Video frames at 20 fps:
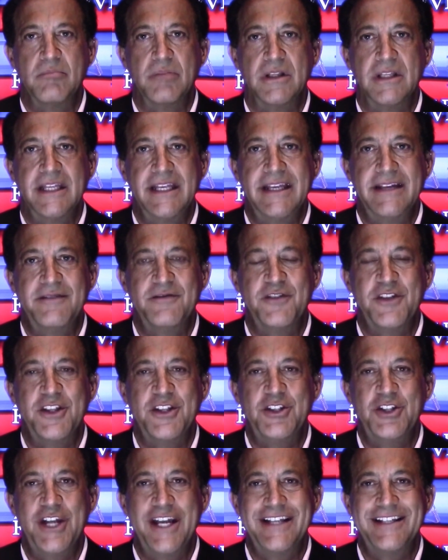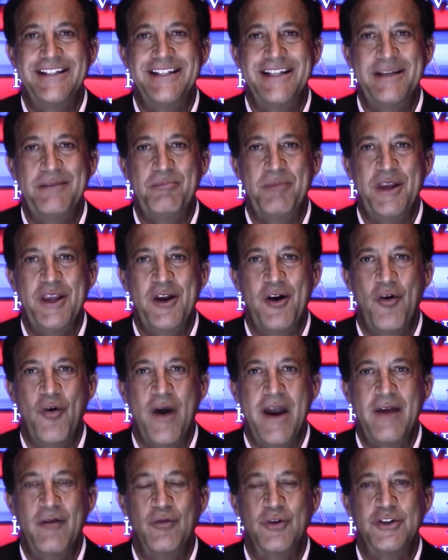believes the
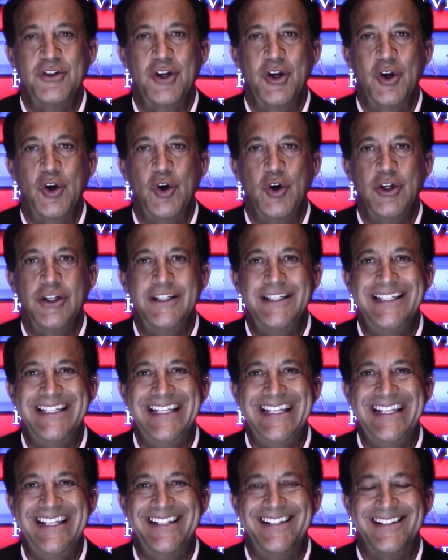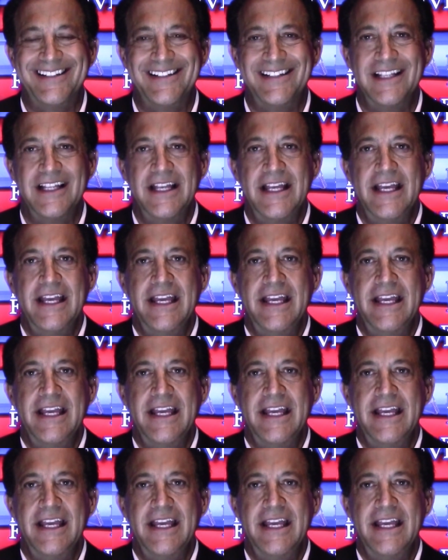JCPOA was a good deal